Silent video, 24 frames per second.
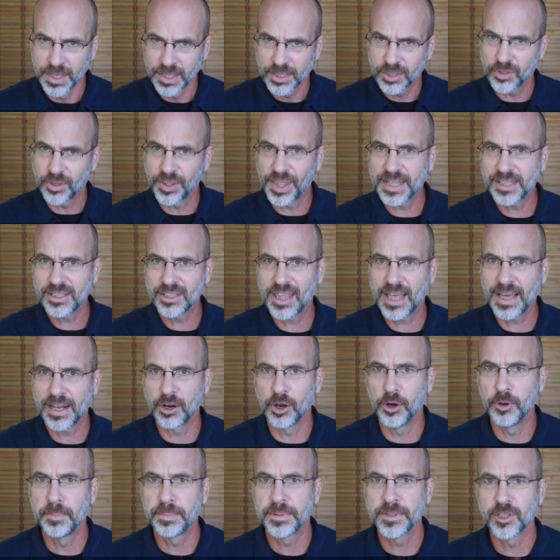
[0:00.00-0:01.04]
So that's that
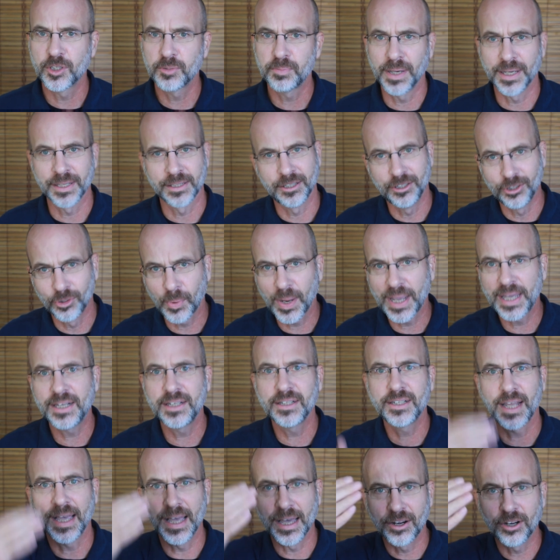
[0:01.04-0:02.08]
open space.
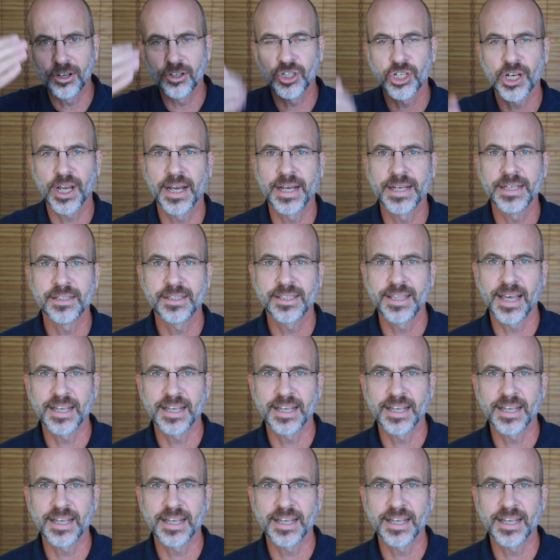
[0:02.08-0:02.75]
Drained to energized,